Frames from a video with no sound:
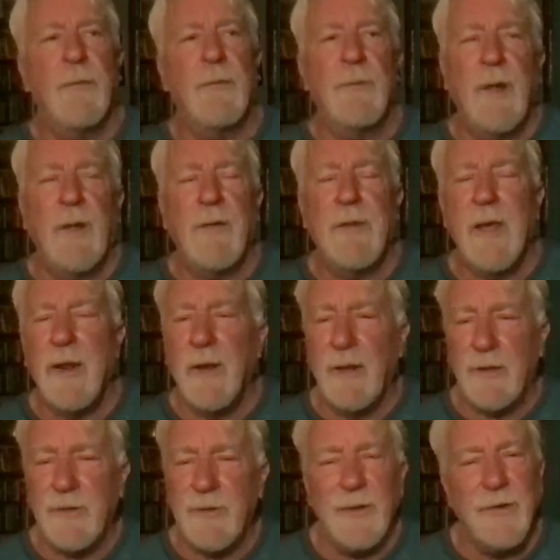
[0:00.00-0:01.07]
we have to kind of
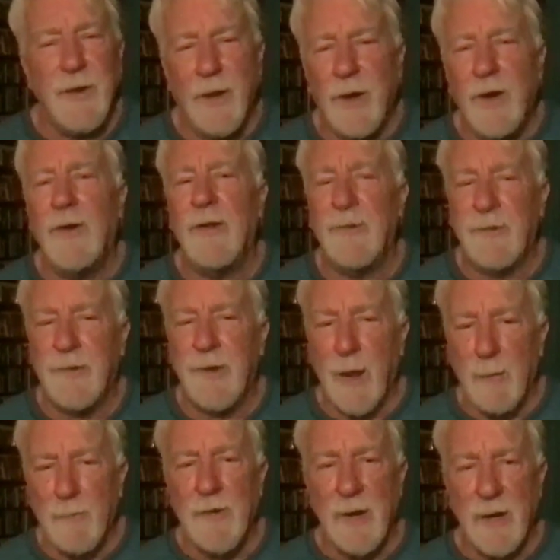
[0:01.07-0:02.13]
like say no let's
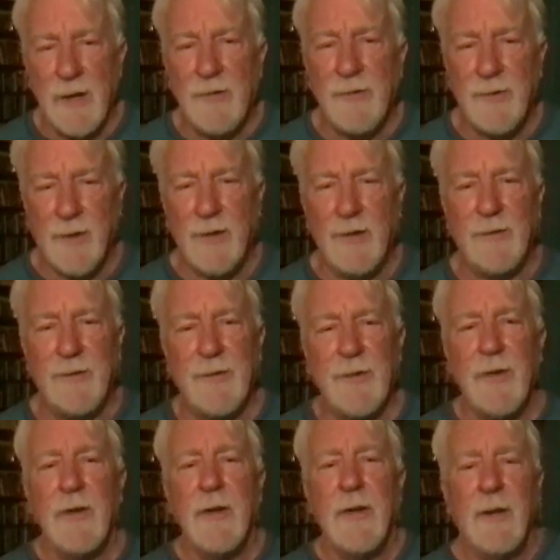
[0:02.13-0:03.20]
stop the nonsense
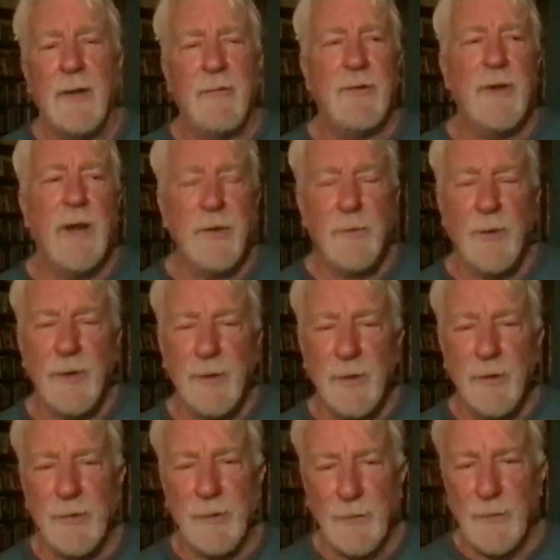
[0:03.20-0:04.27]
if you guys want to go
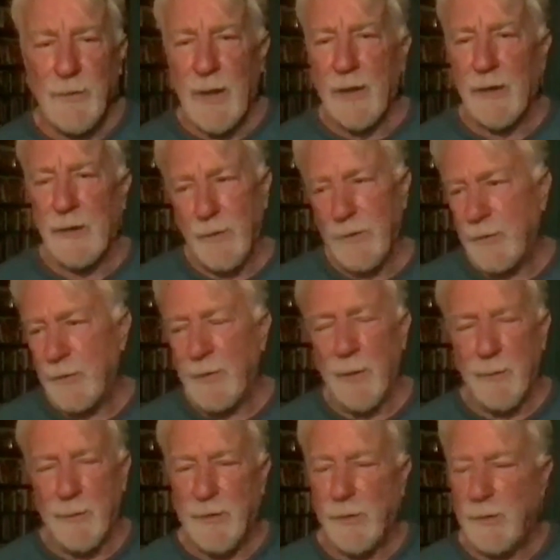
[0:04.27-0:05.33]
do that, go do that.
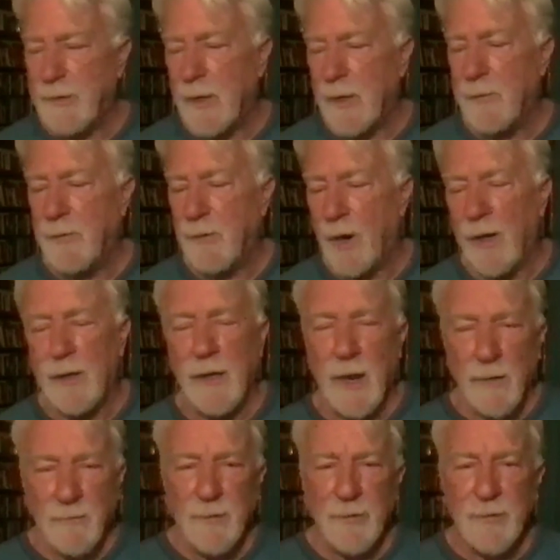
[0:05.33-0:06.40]
But don't come to our
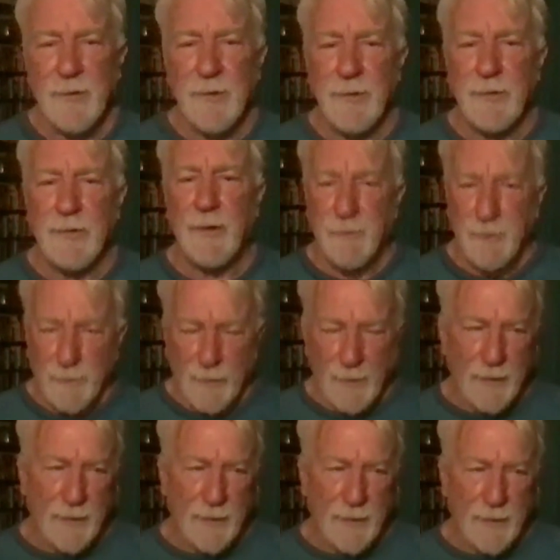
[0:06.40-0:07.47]
conferences and
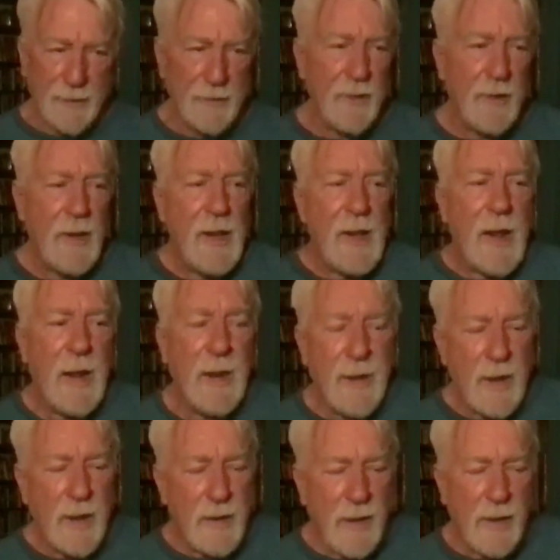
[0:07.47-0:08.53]
everything and
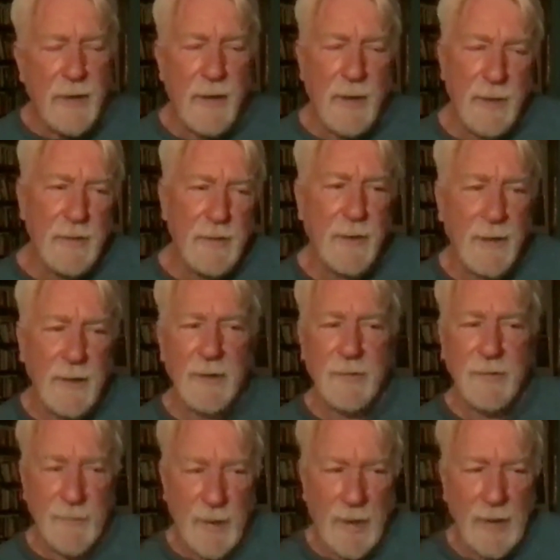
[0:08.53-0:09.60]
and and, and tell
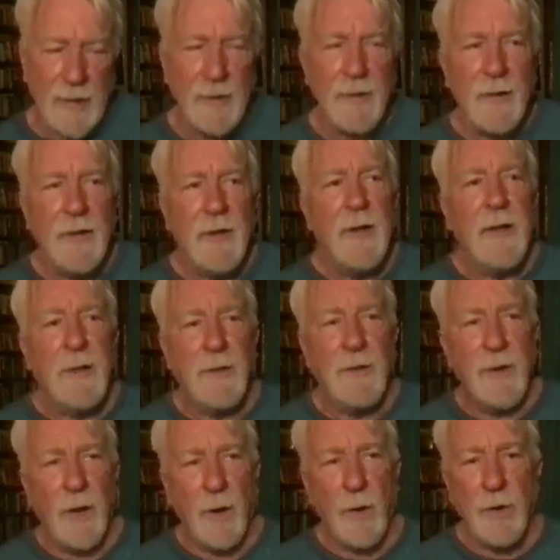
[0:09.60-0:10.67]
us that you
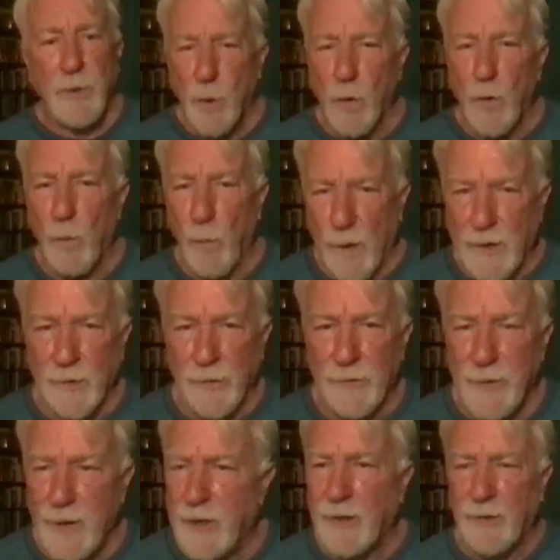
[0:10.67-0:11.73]
know your what you're
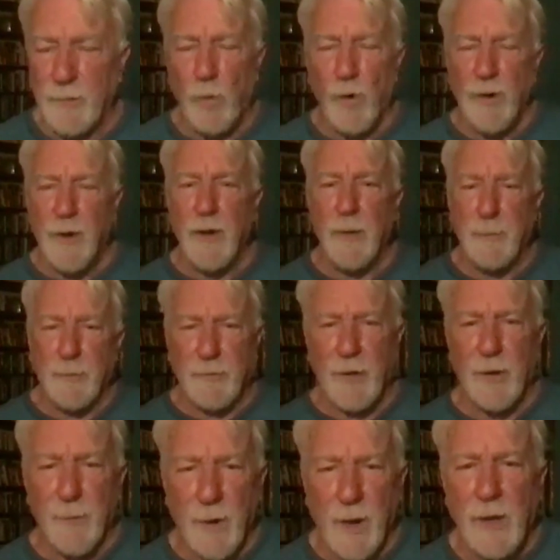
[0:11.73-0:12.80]
saying is 100%
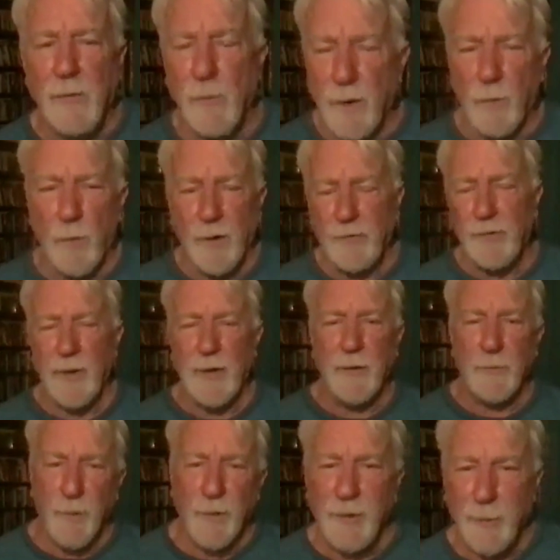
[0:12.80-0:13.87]
right and what we're saying is
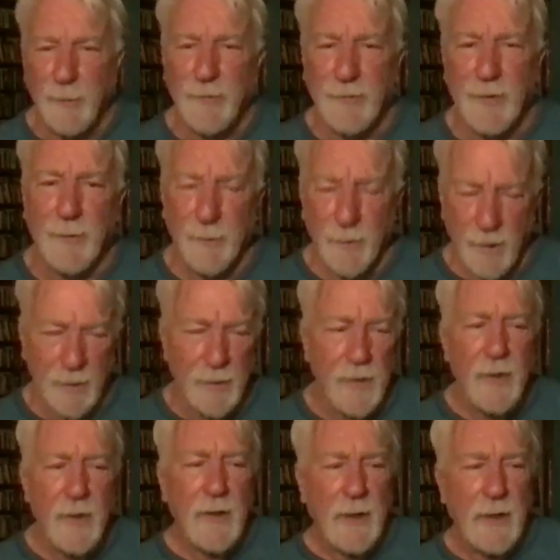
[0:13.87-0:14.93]
100% wrong
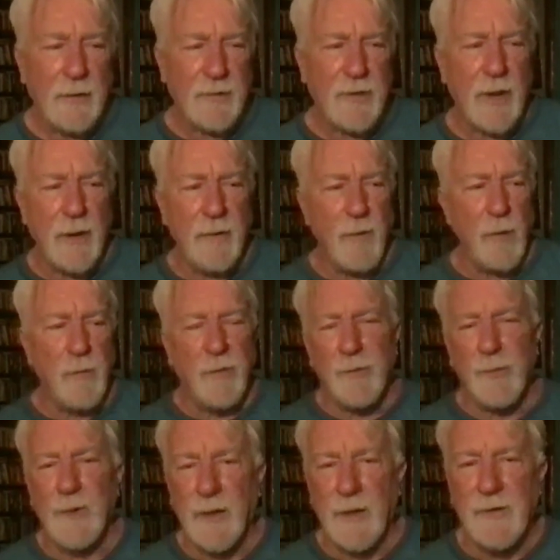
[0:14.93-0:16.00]
is kind of almost
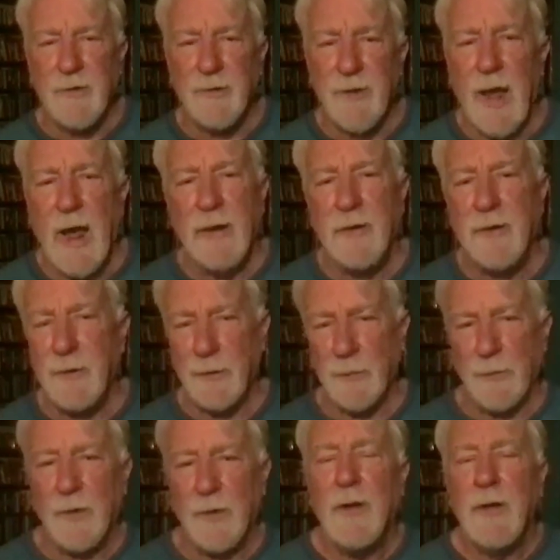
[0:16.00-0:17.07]
religious attitude
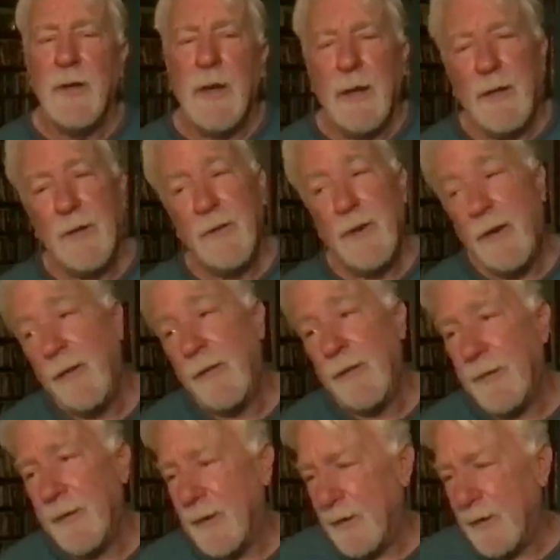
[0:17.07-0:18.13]
and that's another thing
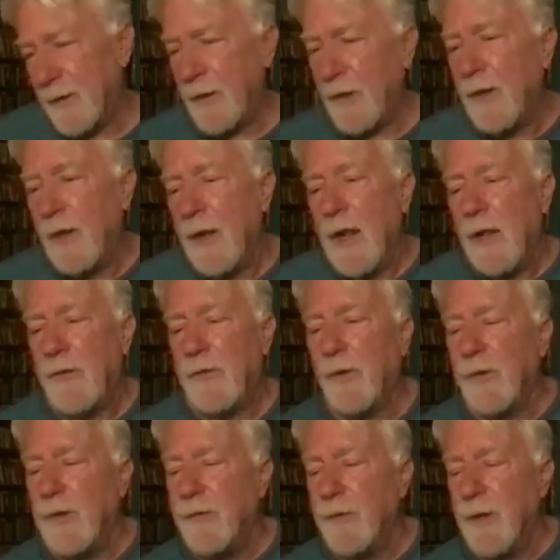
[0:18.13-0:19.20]
there and so
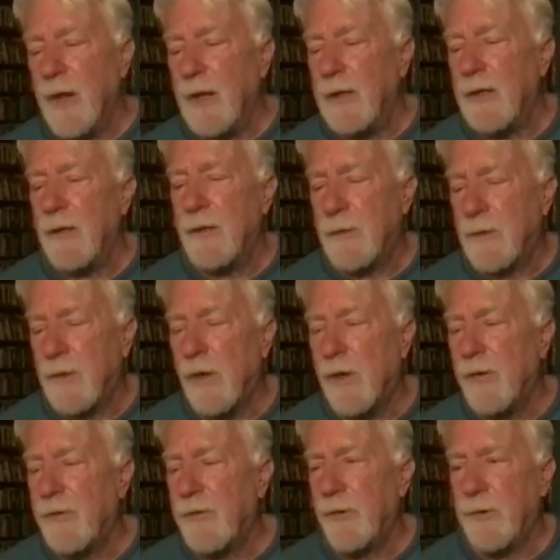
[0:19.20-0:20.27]
even like
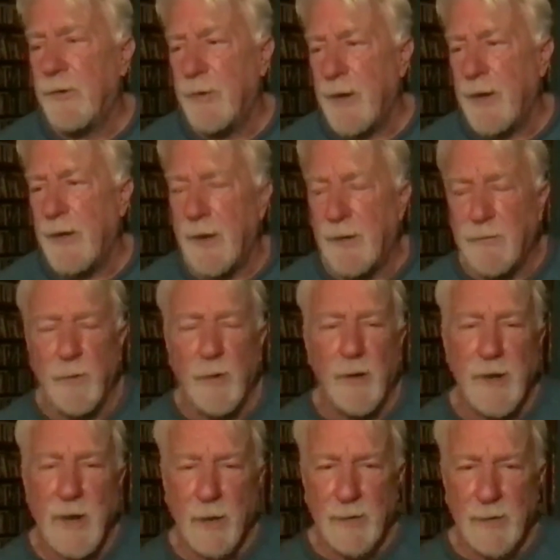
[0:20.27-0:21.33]
cults are created everywhere
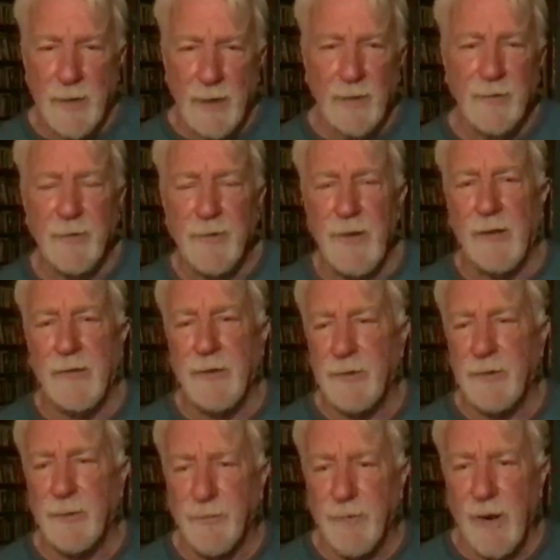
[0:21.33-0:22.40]
nowadays. It's not
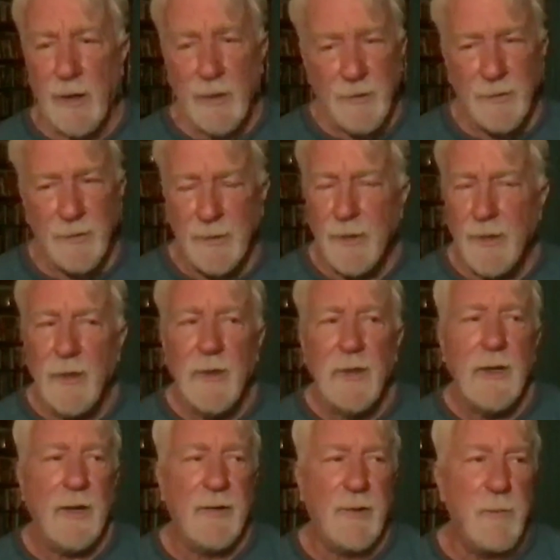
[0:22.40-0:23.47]
just ufology,
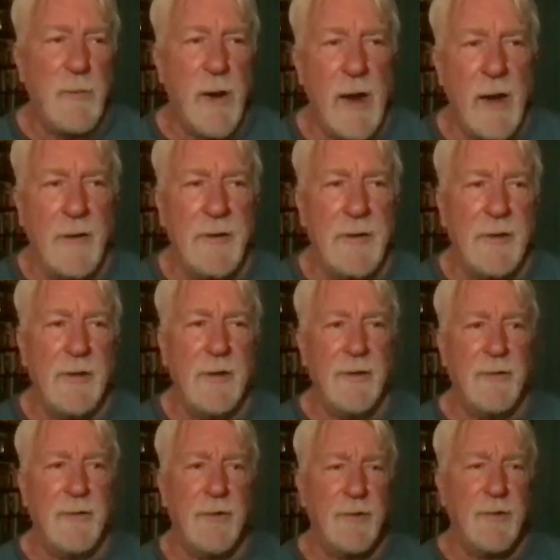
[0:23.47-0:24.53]
it's in
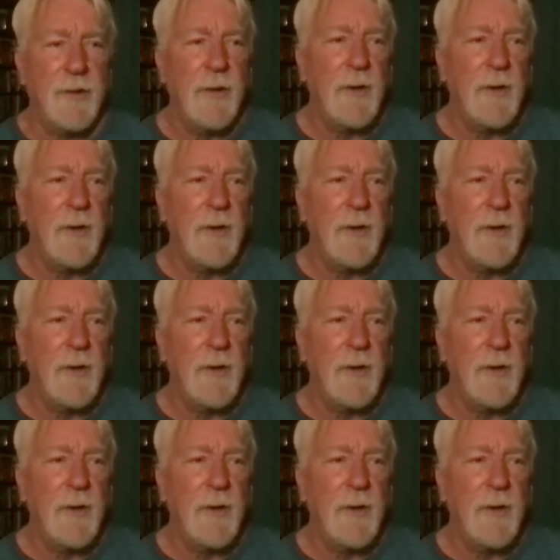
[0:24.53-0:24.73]
politics, it's